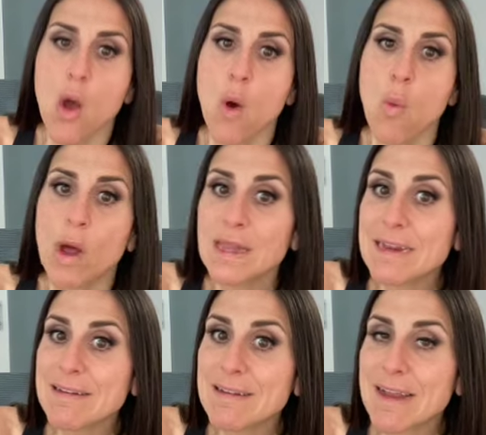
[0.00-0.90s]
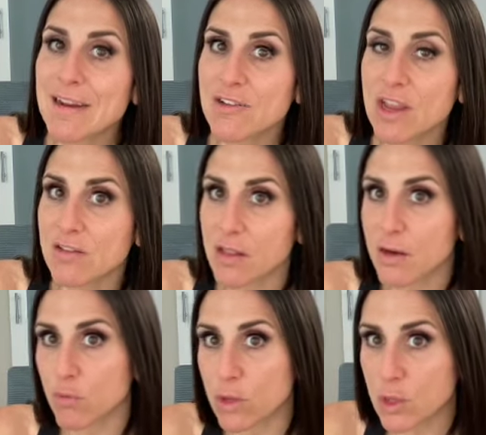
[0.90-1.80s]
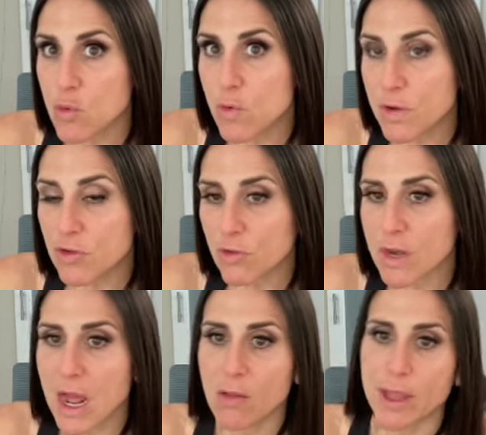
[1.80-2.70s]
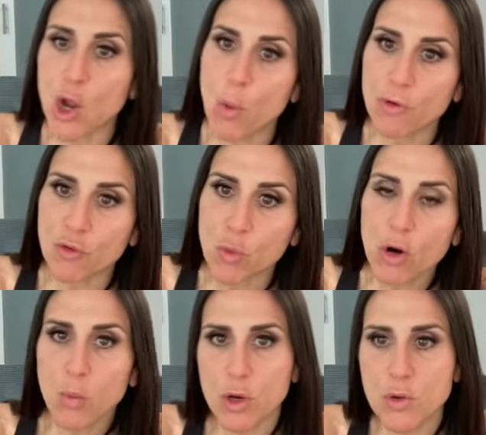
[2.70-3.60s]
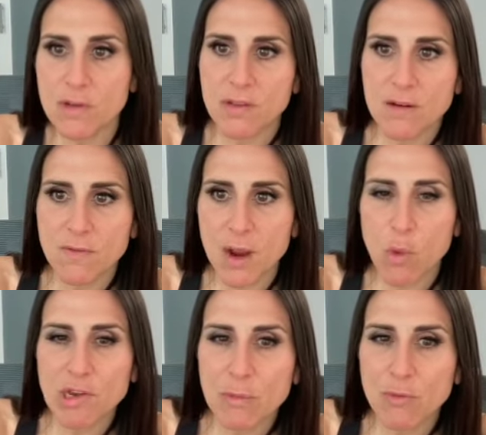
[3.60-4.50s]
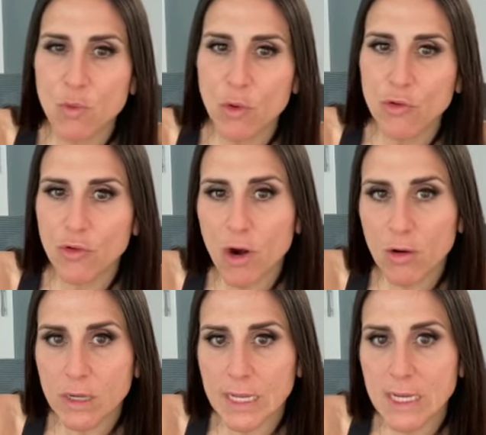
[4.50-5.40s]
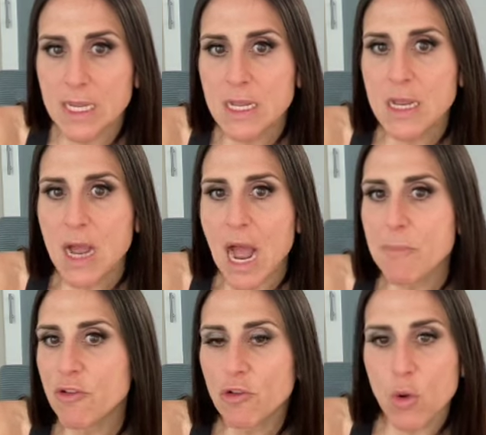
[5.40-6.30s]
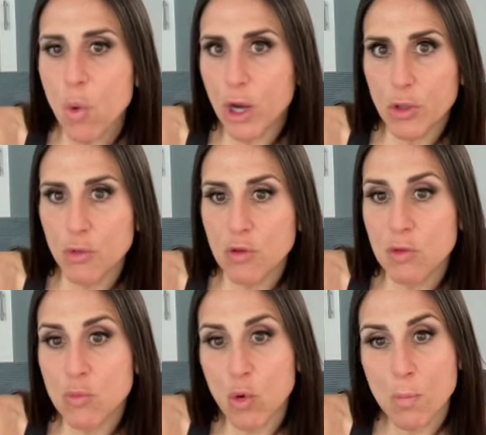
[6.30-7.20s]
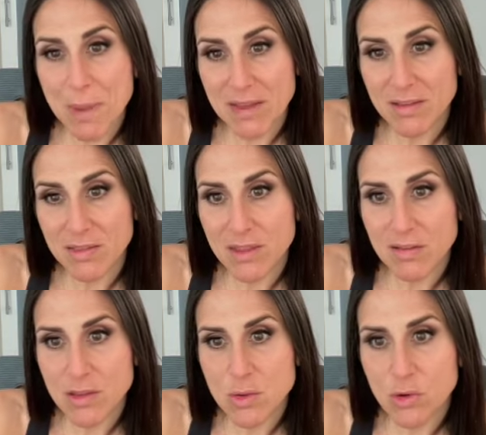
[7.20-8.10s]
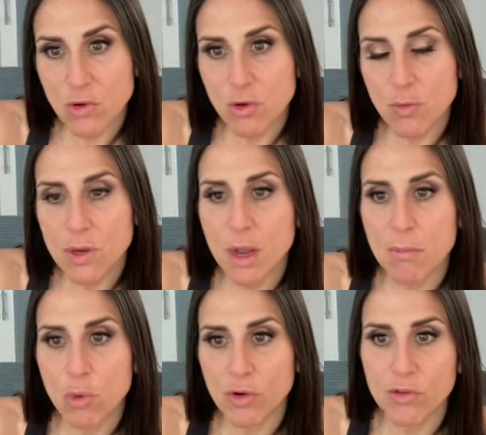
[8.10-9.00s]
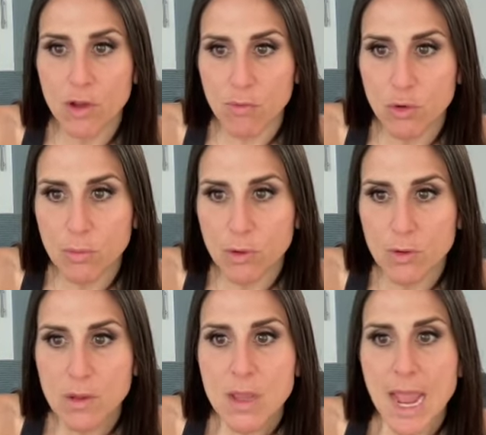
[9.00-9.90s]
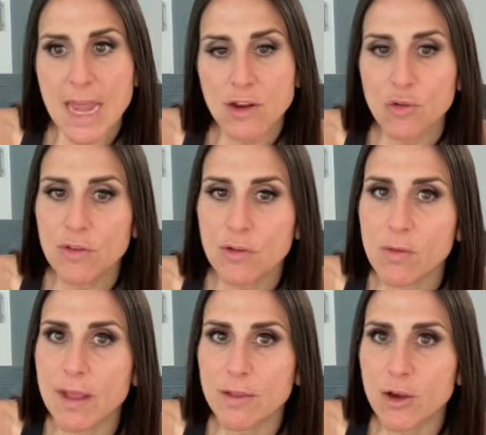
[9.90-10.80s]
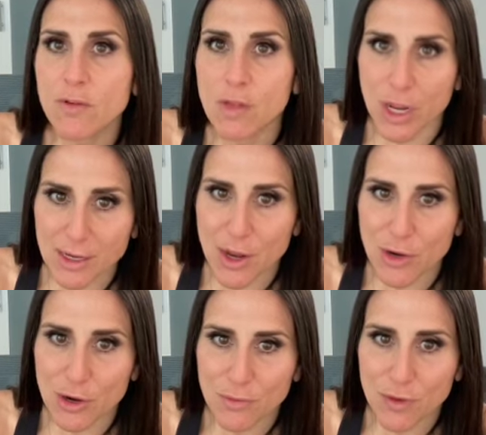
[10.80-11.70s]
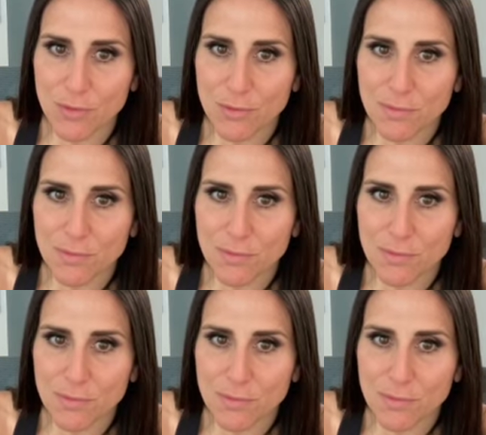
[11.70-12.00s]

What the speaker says: While LinkedIn actually has a lot of really cool features now, like open to work, where you can signify what type of roles you're targeting, I'm just going to walk you through some of the more basic things that you can do to become more discoverable and increase your likelihood of locking down interviews.